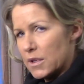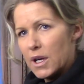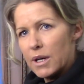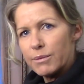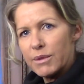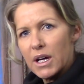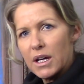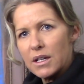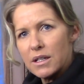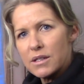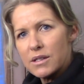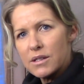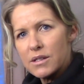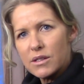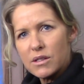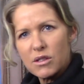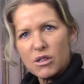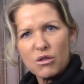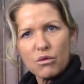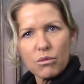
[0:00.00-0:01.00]
I'm kind of
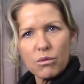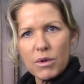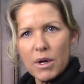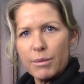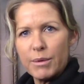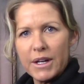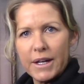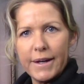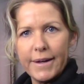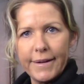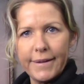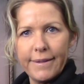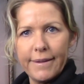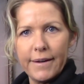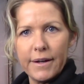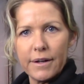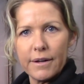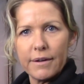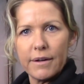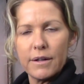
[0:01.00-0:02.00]
scrubbing it in
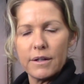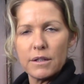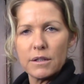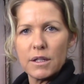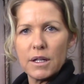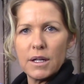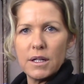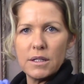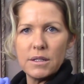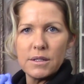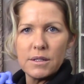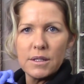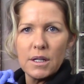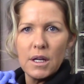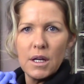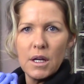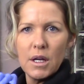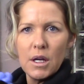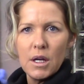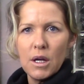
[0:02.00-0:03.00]
there because
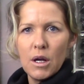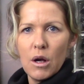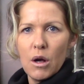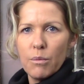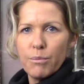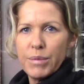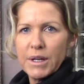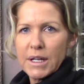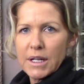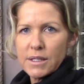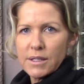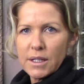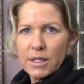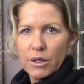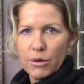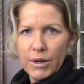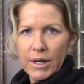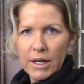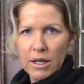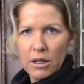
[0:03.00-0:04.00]
I
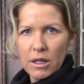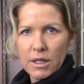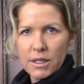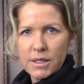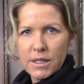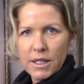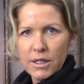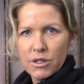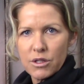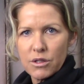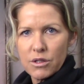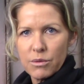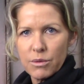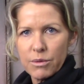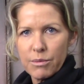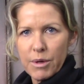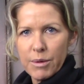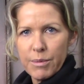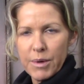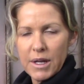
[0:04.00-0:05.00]
create a lot of textures
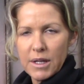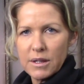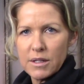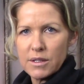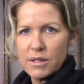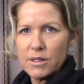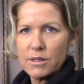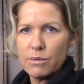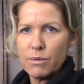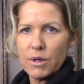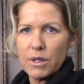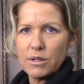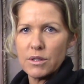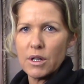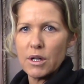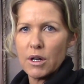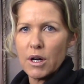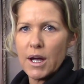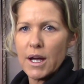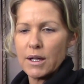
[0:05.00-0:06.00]
with my paint. This is where
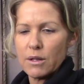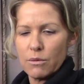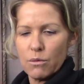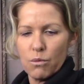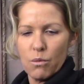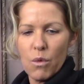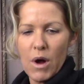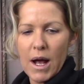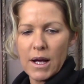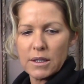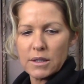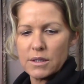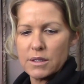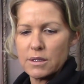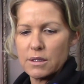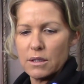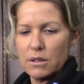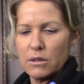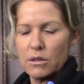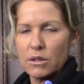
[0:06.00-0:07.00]
dark
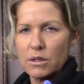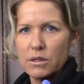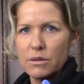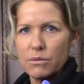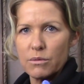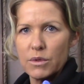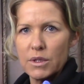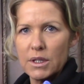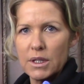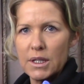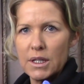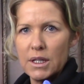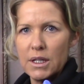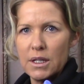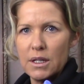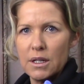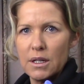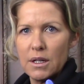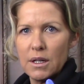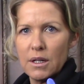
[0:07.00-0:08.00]
wax looks
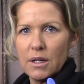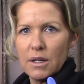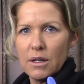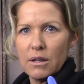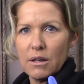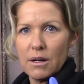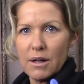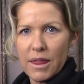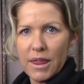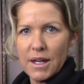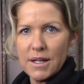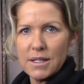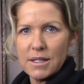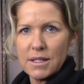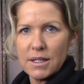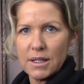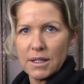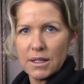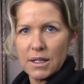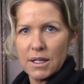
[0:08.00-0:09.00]
really
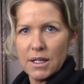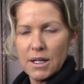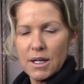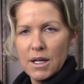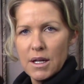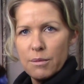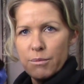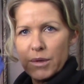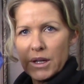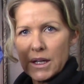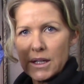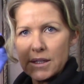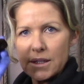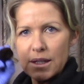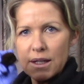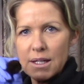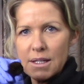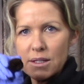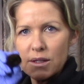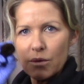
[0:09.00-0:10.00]
authentic because
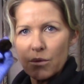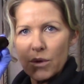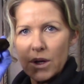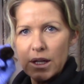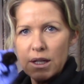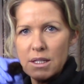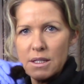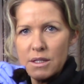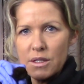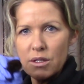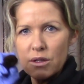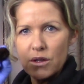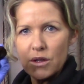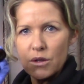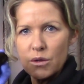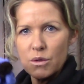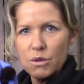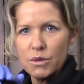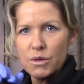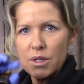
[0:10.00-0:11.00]
it gets right into
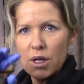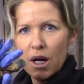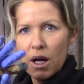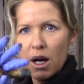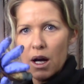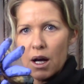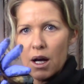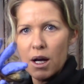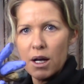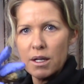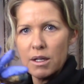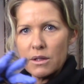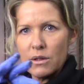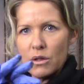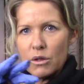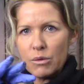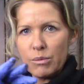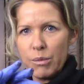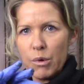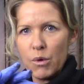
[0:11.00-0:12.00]
those high and
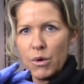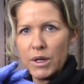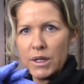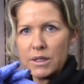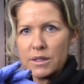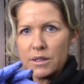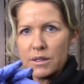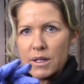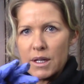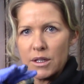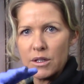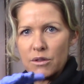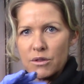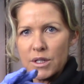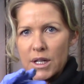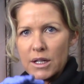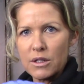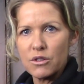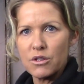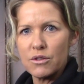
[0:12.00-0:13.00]
low points that your
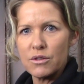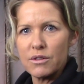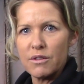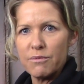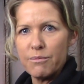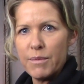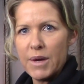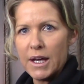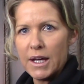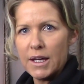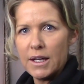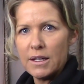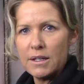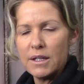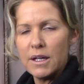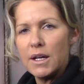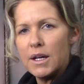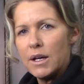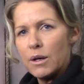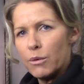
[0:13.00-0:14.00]
textures have
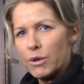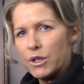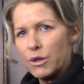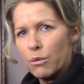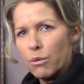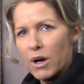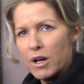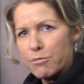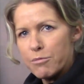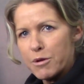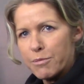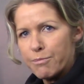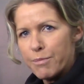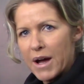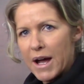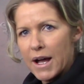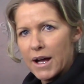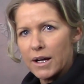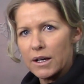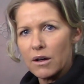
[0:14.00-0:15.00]
made. When you wipe it
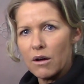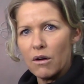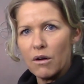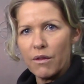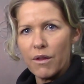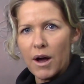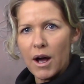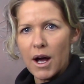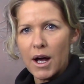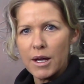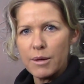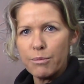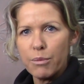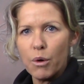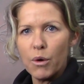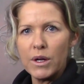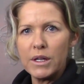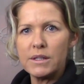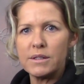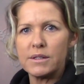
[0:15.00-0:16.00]
back, all the high
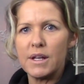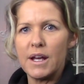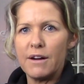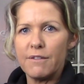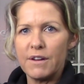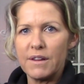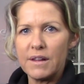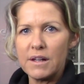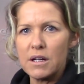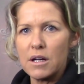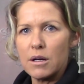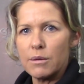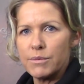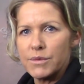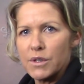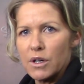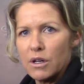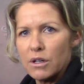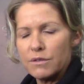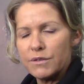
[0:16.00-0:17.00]
points, everything
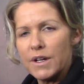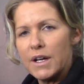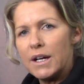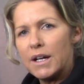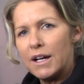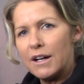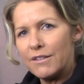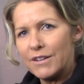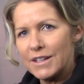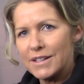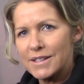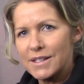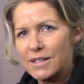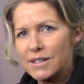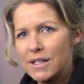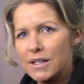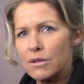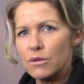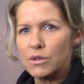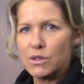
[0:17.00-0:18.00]
comes off, everything
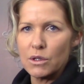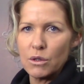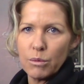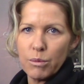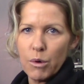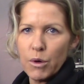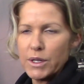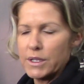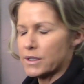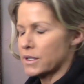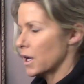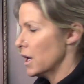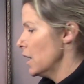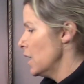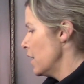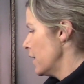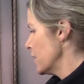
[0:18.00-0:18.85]
sits in those low points.